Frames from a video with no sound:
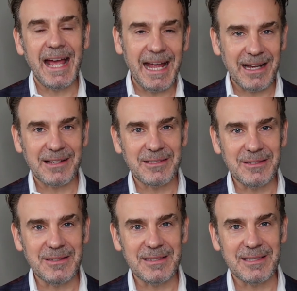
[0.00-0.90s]

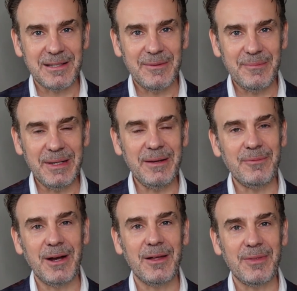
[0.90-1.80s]
actors, but
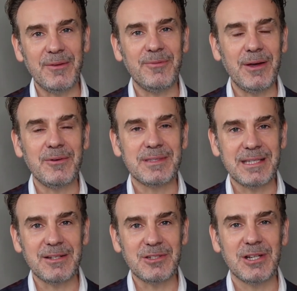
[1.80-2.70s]
rather
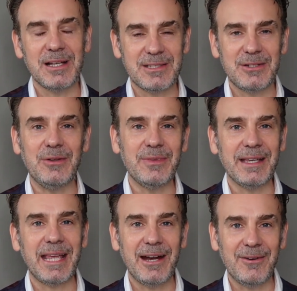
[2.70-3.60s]
focusing just on the
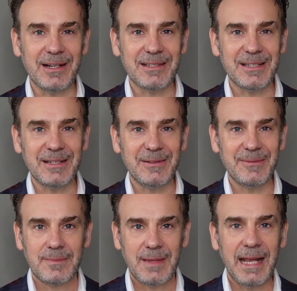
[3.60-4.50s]
character,
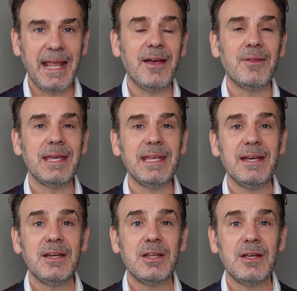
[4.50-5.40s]
and how they
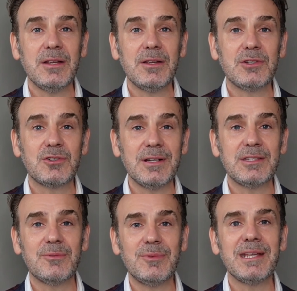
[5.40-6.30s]
tried
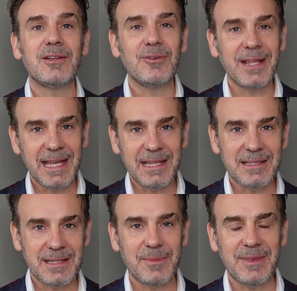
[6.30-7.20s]
to recreate
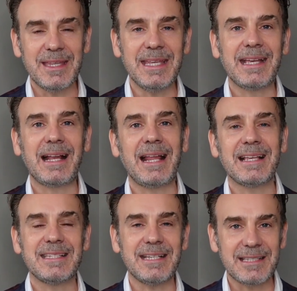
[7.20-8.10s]
some of the
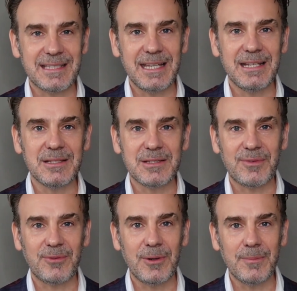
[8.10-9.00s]
classic scenes
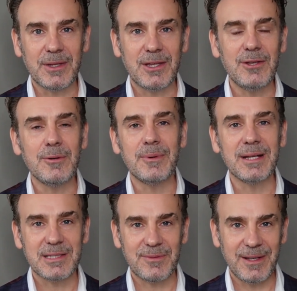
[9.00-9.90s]
from
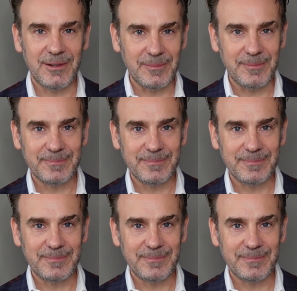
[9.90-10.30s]
Kubrick's film.